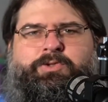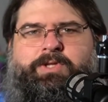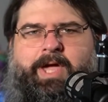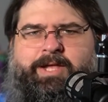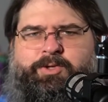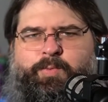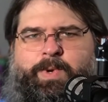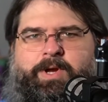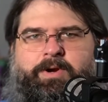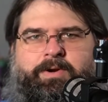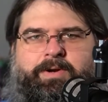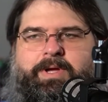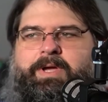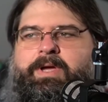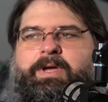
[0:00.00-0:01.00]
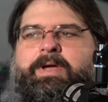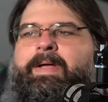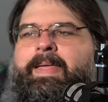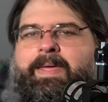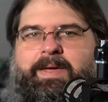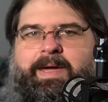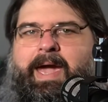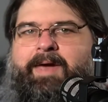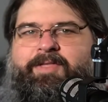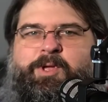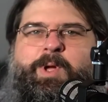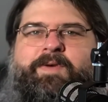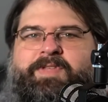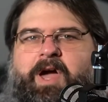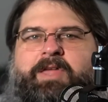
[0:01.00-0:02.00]
That's weird. And then
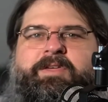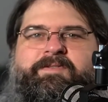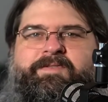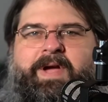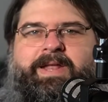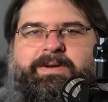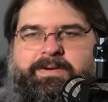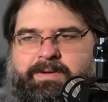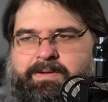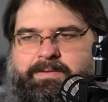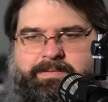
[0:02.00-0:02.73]
you have the other friend,